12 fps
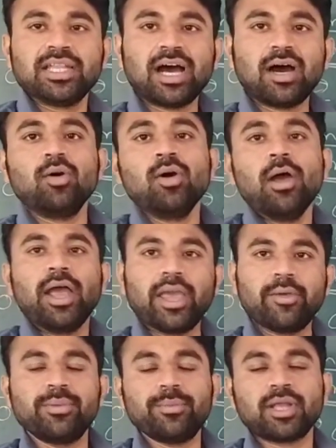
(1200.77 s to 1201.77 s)
Now
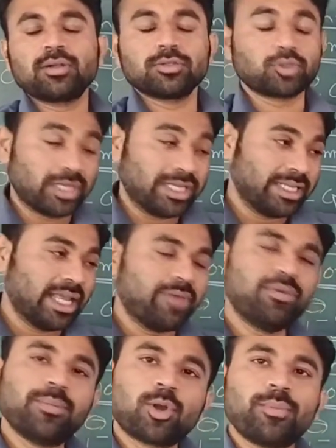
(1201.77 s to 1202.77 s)
heavy
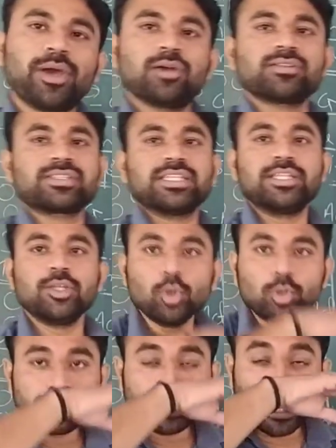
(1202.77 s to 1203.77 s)
meromyosin
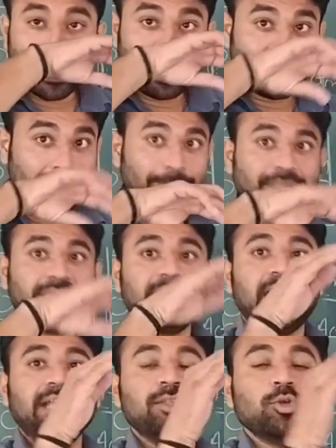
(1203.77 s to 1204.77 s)
use the
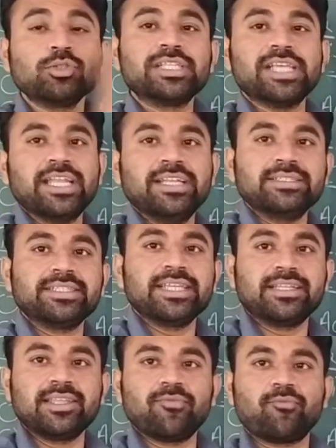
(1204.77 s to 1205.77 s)
ATP and use the energy,
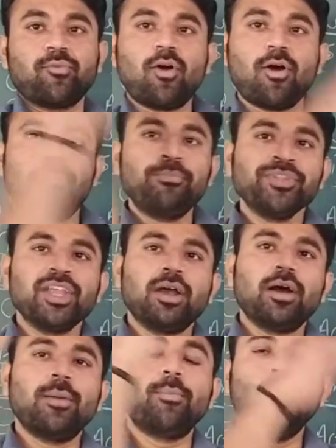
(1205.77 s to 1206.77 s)
and they form
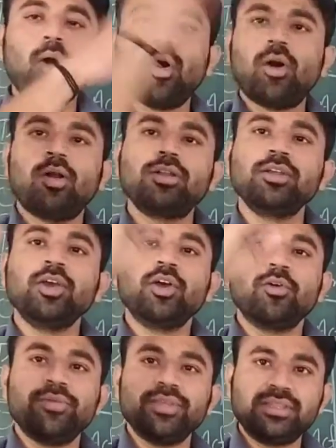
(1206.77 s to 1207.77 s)
a
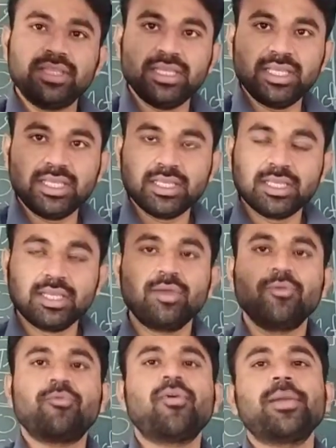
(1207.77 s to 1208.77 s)
bond with the
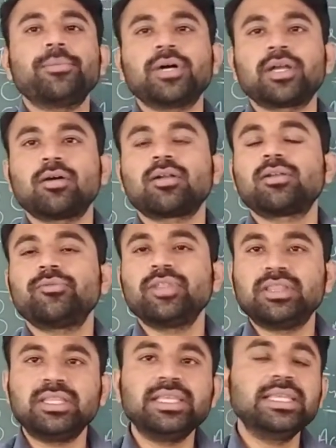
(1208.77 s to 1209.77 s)
fiber or
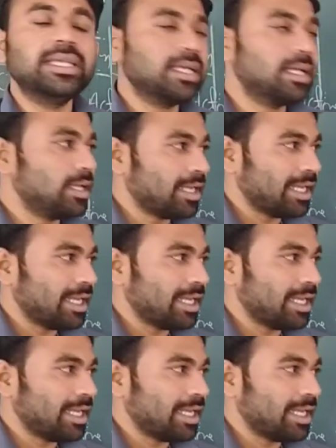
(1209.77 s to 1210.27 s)
with the